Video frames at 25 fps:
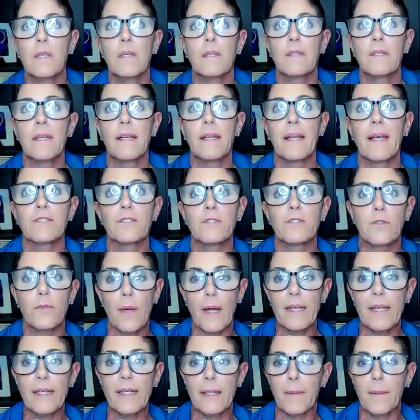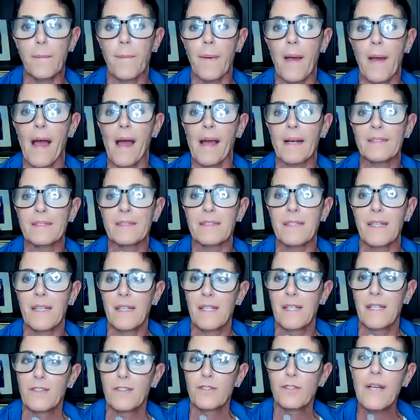that has great impact.
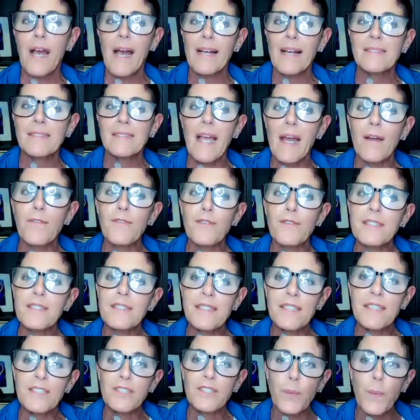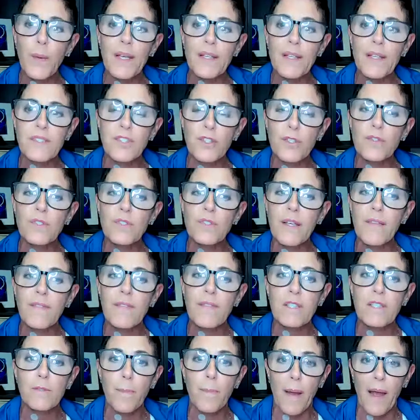You guys, every 6 weeks using
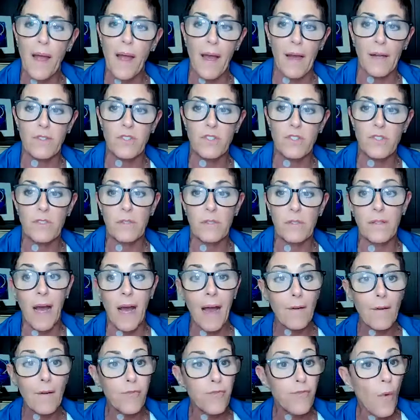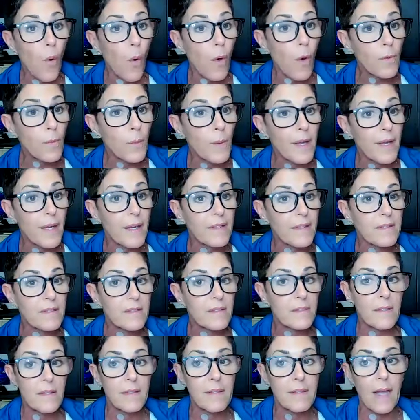this patch, not 4 weeks,
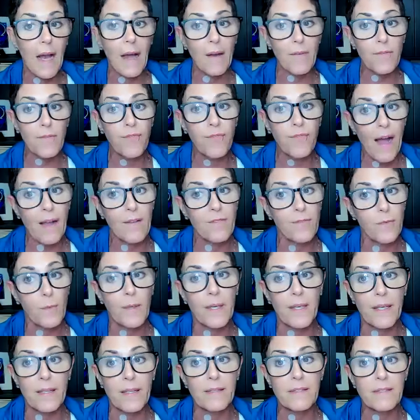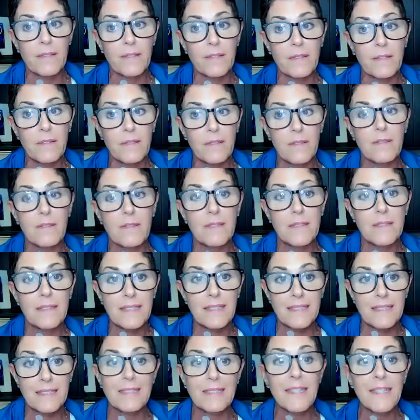not 5 weeks,
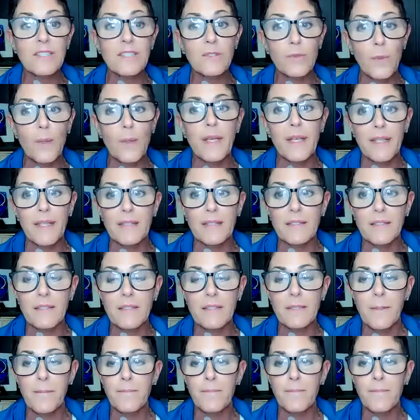6 weeks,